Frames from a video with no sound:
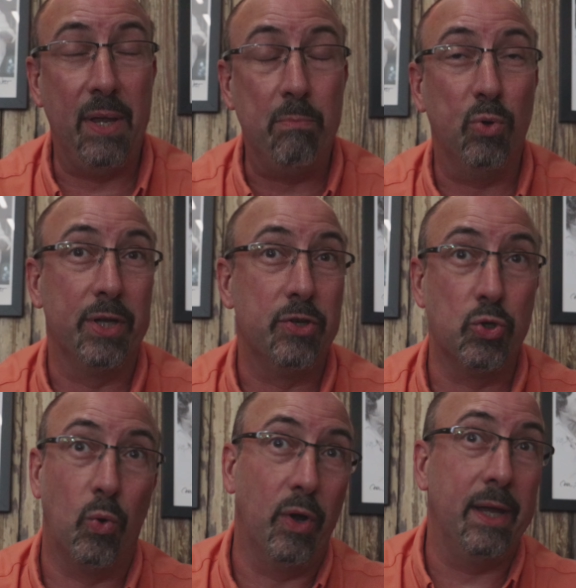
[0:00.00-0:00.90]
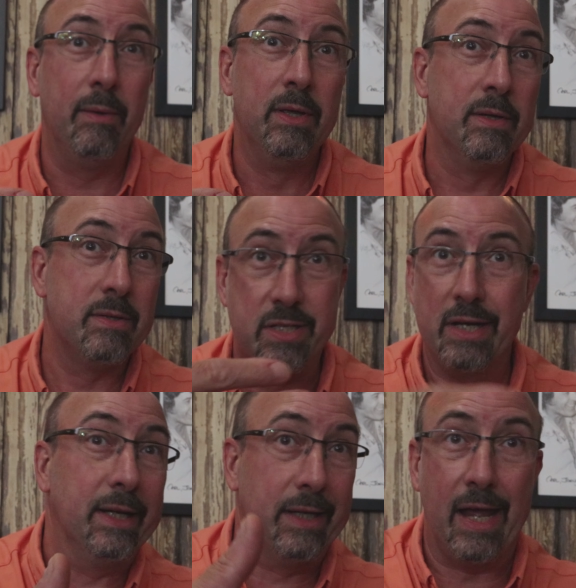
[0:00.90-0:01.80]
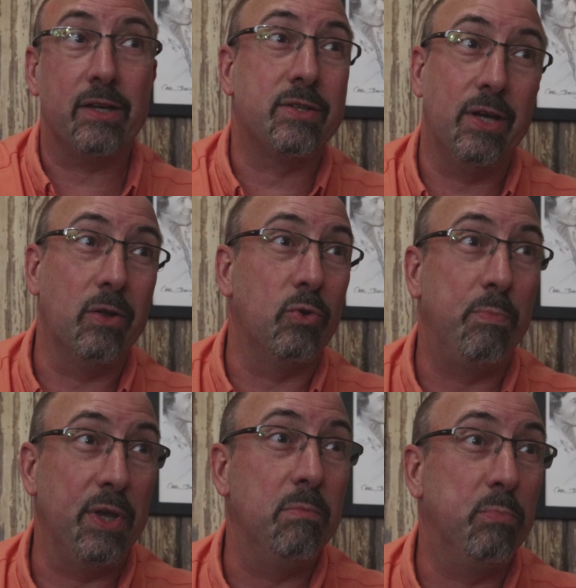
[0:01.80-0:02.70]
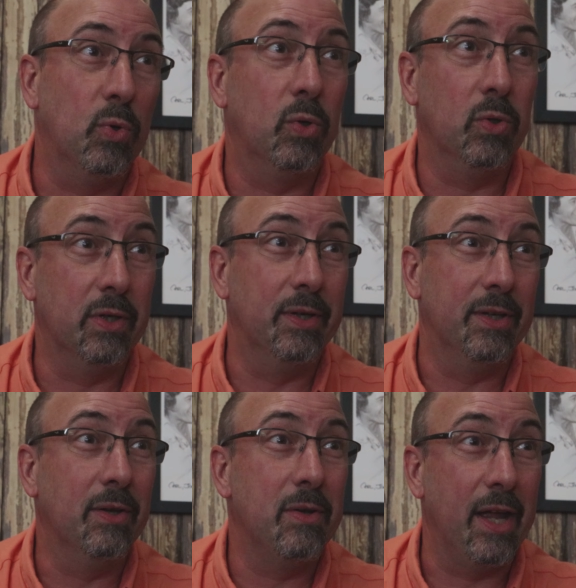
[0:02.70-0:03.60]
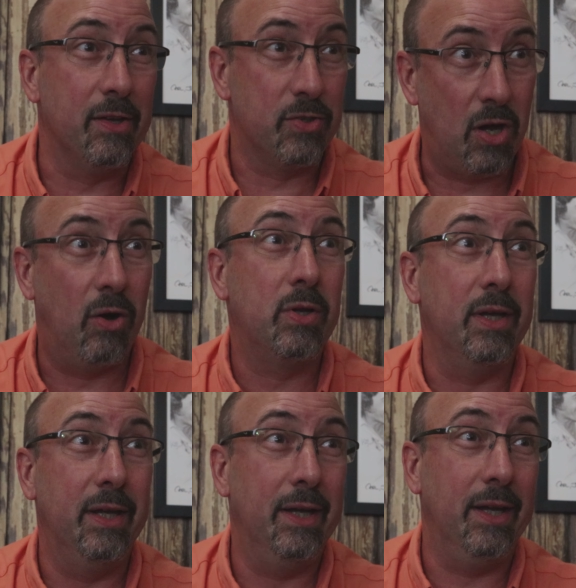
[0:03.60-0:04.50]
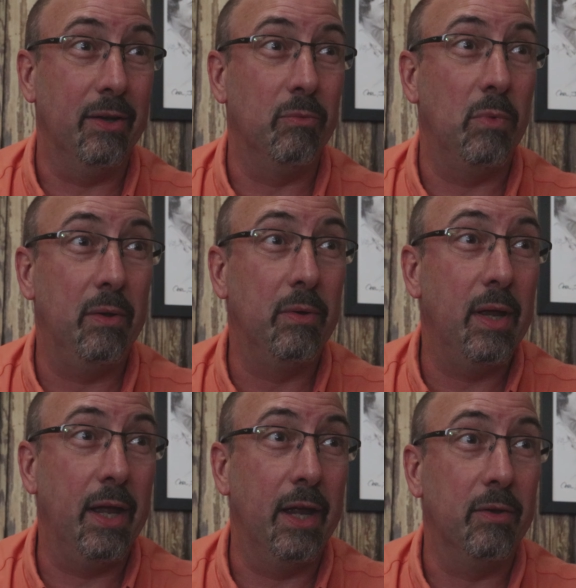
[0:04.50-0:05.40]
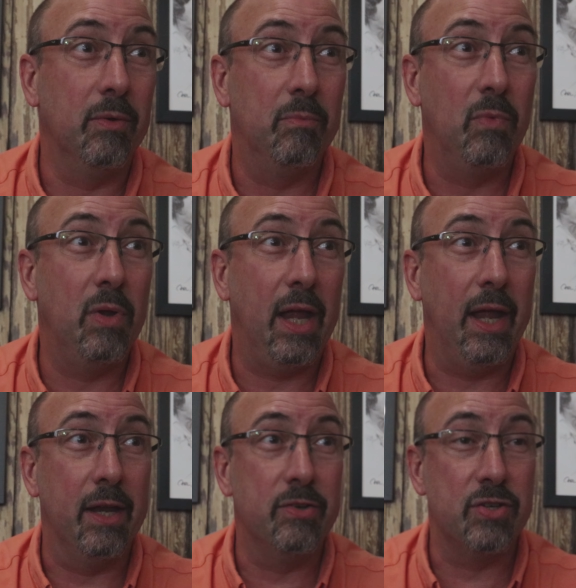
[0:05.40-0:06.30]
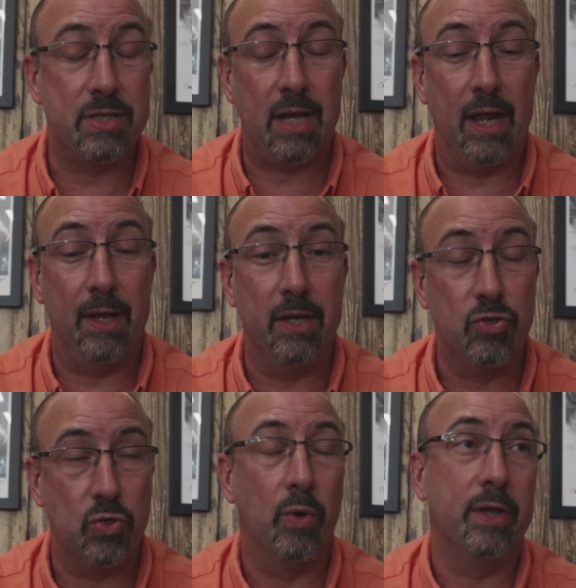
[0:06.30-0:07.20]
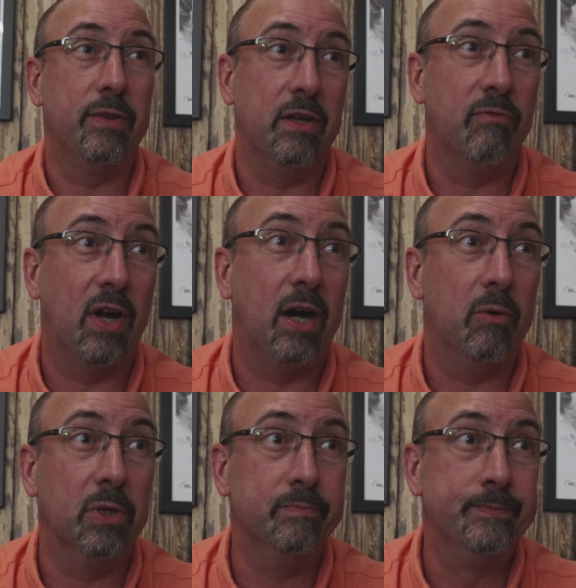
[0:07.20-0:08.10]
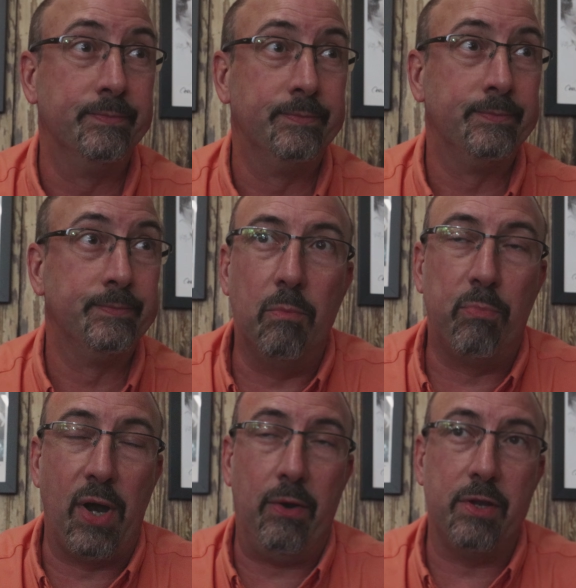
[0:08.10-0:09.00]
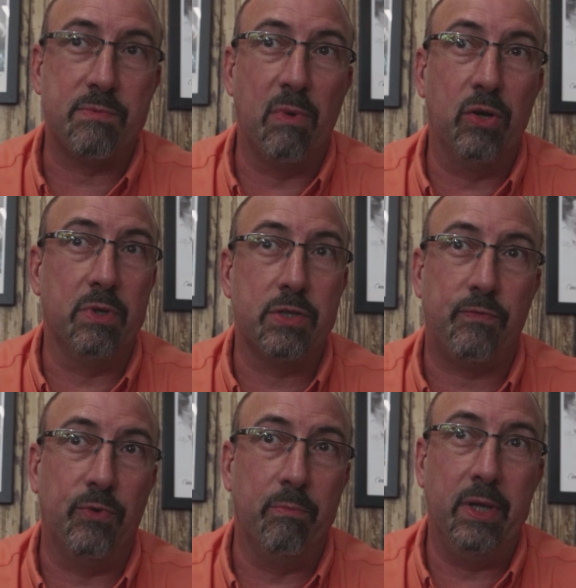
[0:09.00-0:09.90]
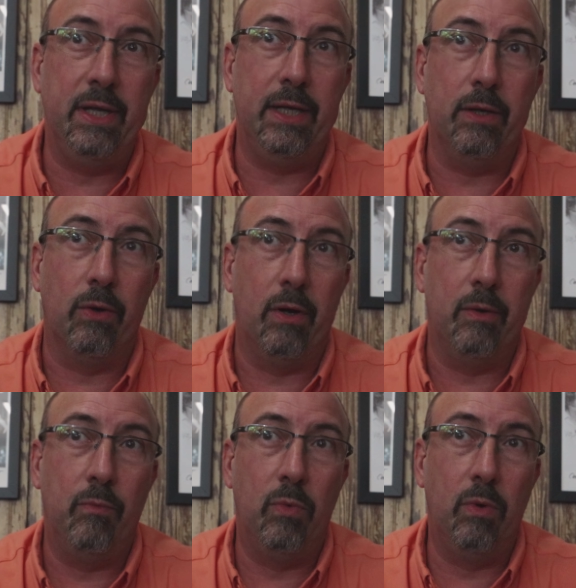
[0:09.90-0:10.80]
People enjoy sitting next to other people and talking and just kind of enjoying the environment. The proudest moments for me are